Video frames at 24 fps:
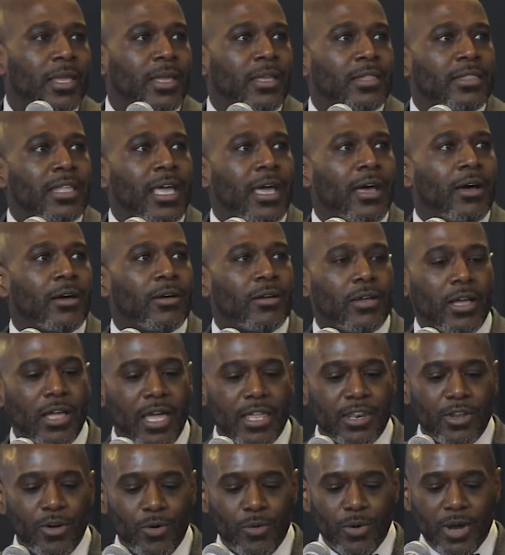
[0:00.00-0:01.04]
Now,
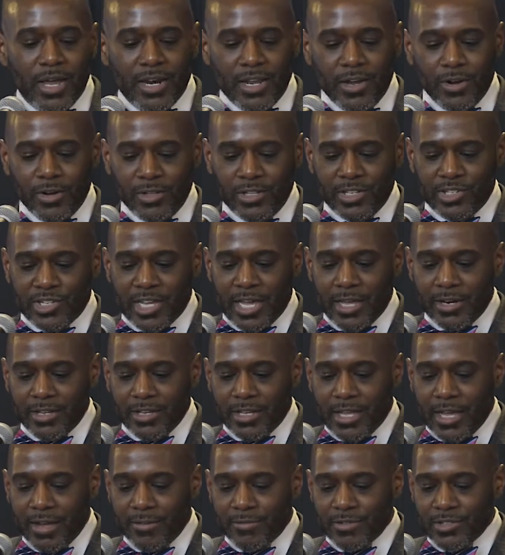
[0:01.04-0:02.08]
I know we're at an early
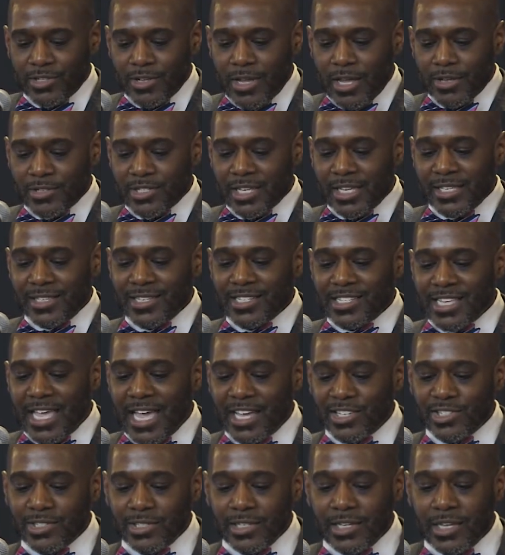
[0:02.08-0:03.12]
childhood conference, so I'll say this
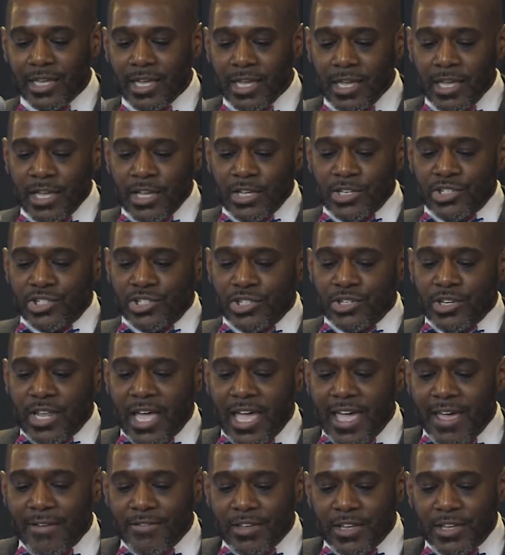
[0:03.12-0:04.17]
actually should
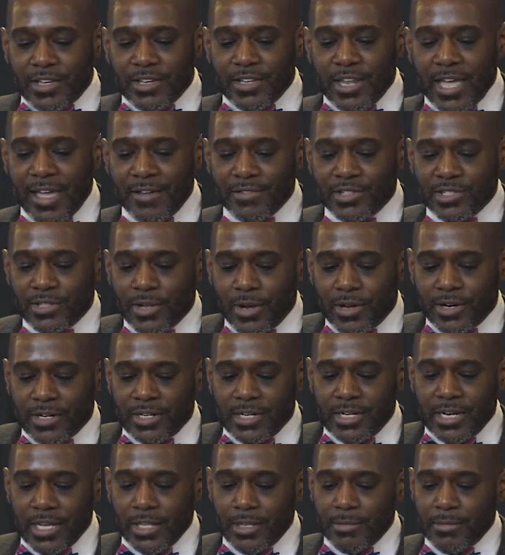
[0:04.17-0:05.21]
have and could have
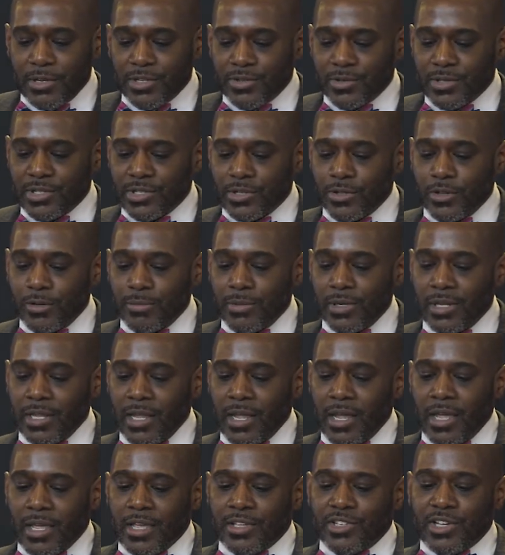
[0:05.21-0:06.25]
started in elementary school, but
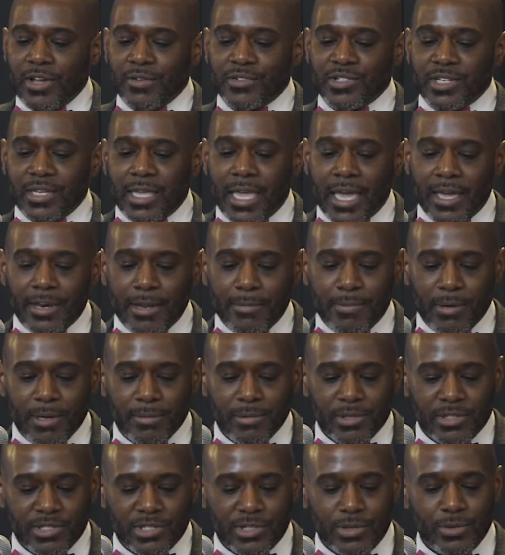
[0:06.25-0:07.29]
Jefferson County
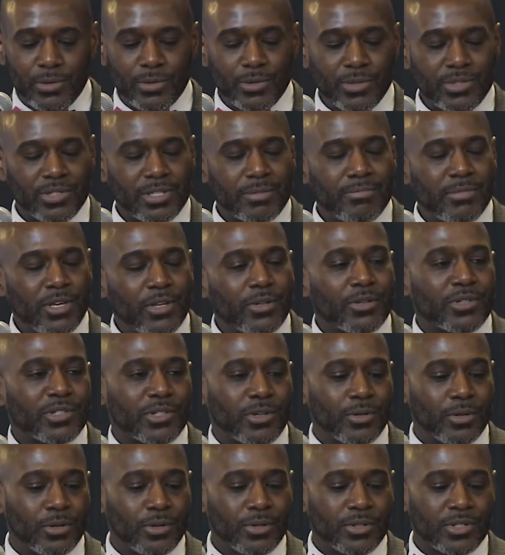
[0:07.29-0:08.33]
Public Schools and middle
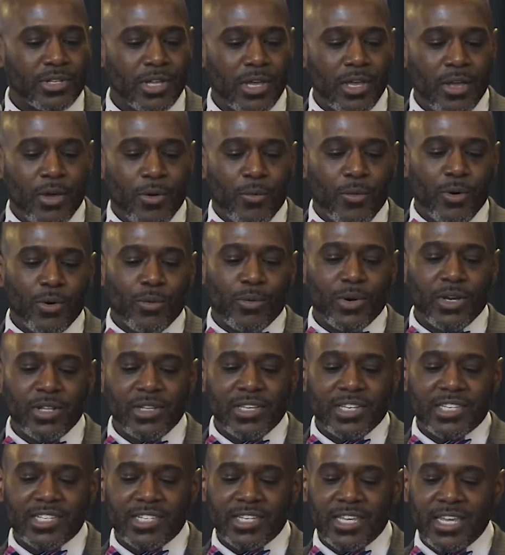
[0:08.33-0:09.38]
schools, we're
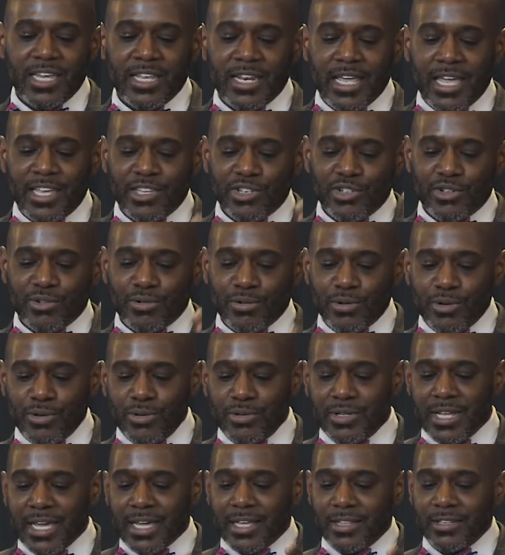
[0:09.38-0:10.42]
really seeing a
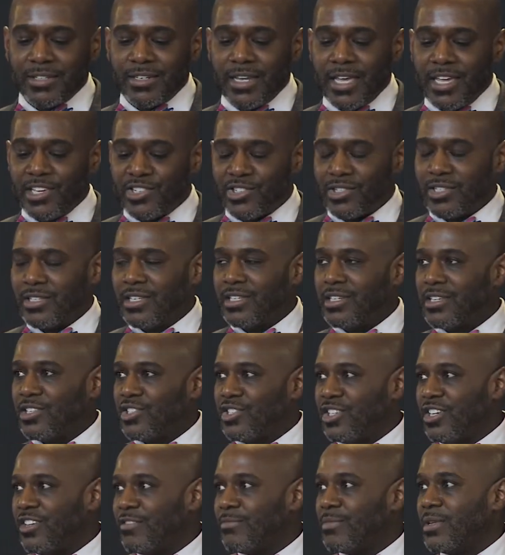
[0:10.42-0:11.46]
true declination in
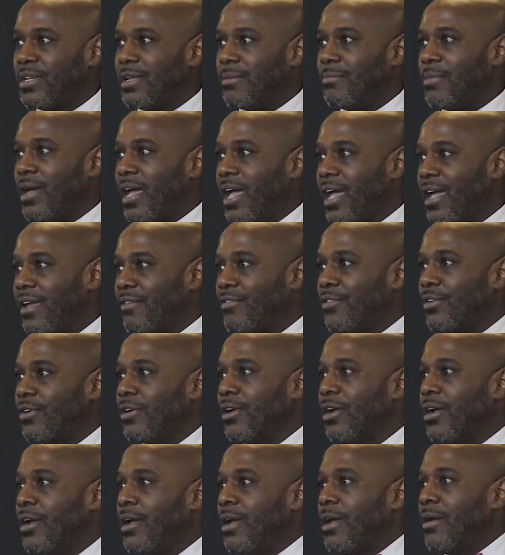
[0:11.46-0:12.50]
achievement and behavior
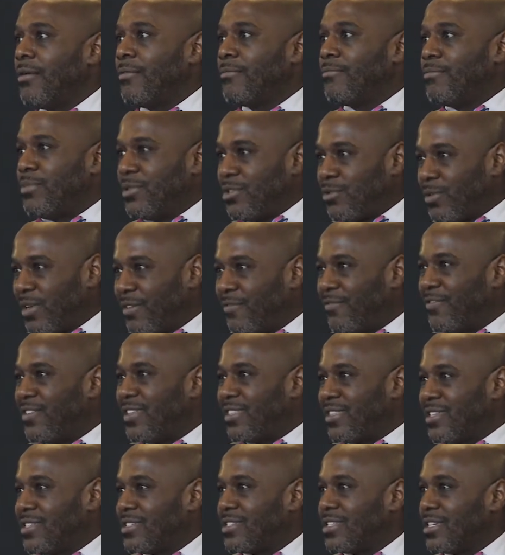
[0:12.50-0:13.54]
between
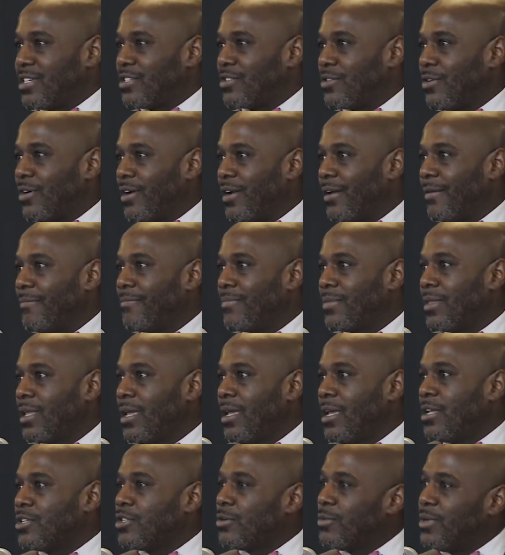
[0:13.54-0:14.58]
5th and 6th grade.
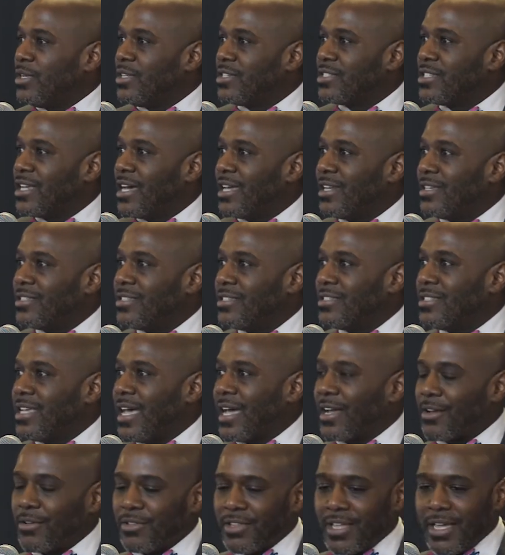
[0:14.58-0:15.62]
So we decided to
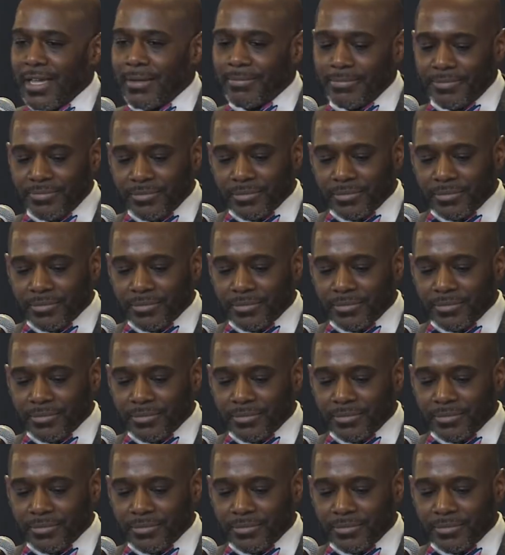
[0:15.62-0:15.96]
tackle that.